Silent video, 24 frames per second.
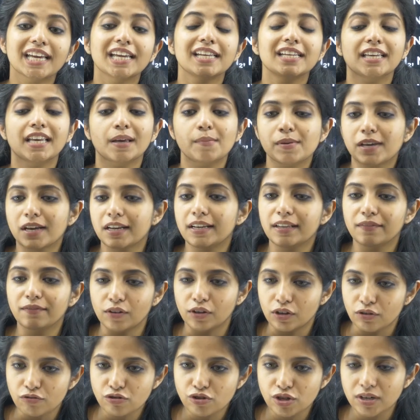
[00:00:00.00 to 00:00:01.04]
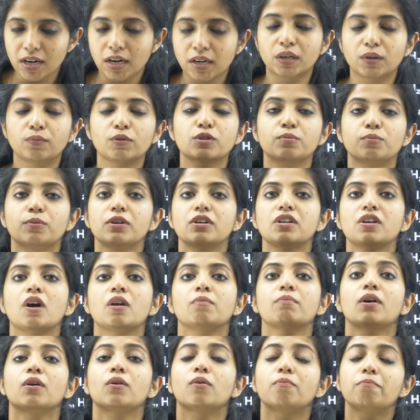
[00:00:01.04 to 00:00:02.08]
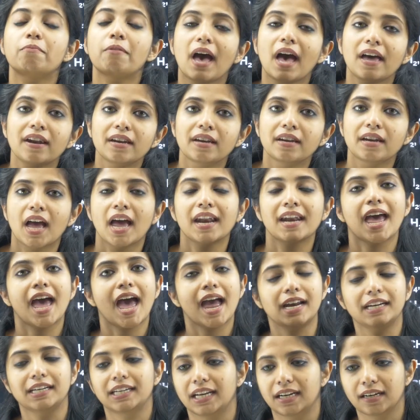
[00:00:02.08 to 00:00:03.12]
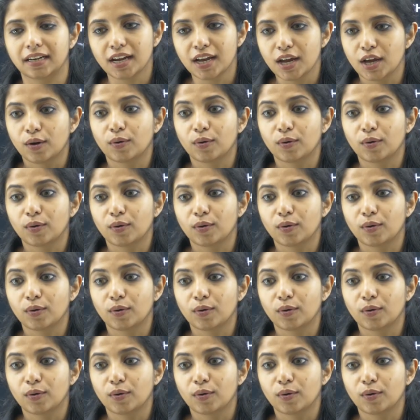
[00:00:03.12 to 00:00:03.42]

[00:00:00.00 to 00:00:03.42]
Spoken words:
in chemical evolution, and it was put down by Oparin and Haldane.